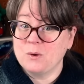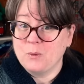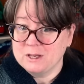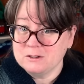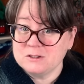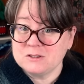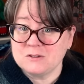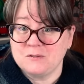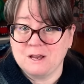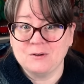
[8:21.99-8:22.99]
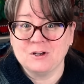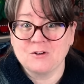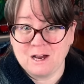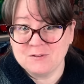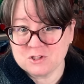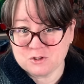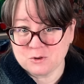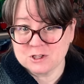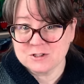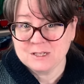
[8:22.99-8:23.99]
wheels found at craft
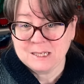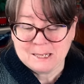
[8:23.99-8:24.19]
stores.